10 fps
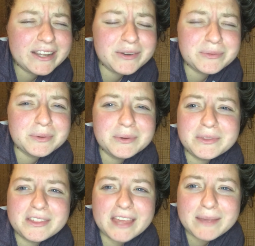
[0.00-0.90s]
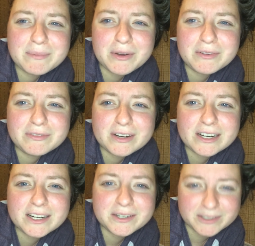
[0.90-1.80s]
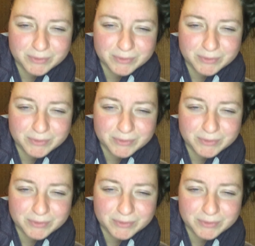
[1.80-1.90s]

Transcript: Ruth came over.